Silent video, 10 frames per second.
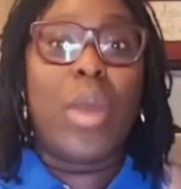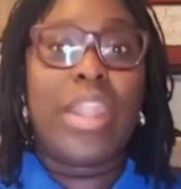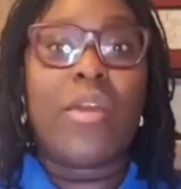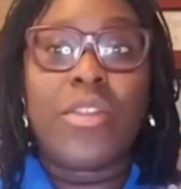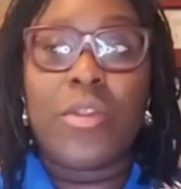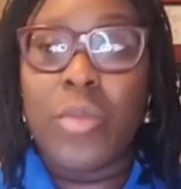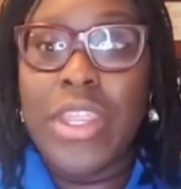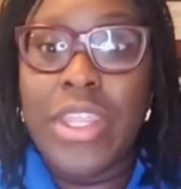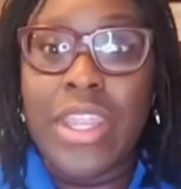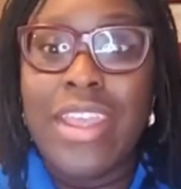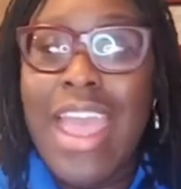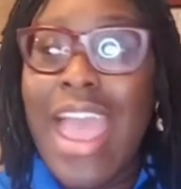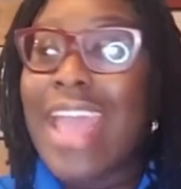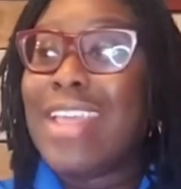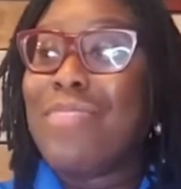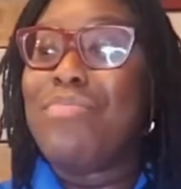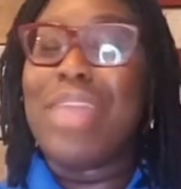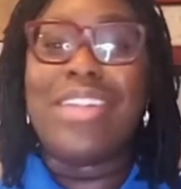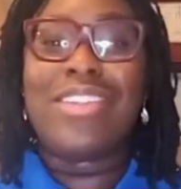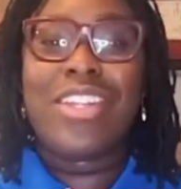I was reading, and it makes
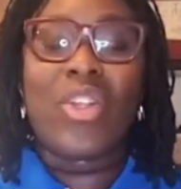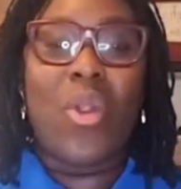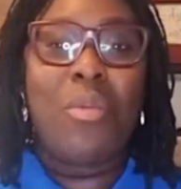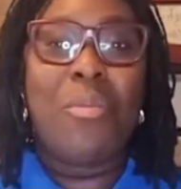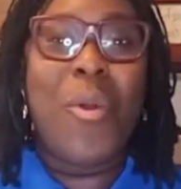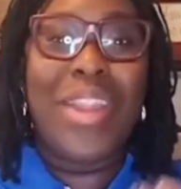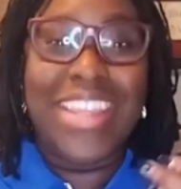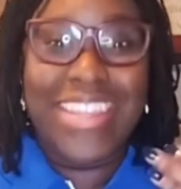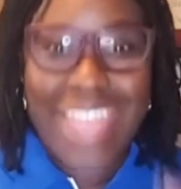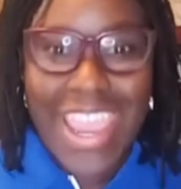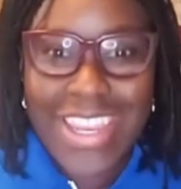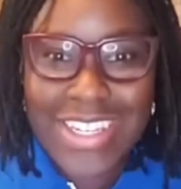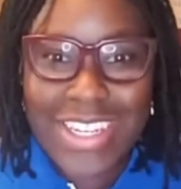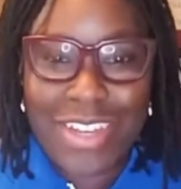the story more engaging,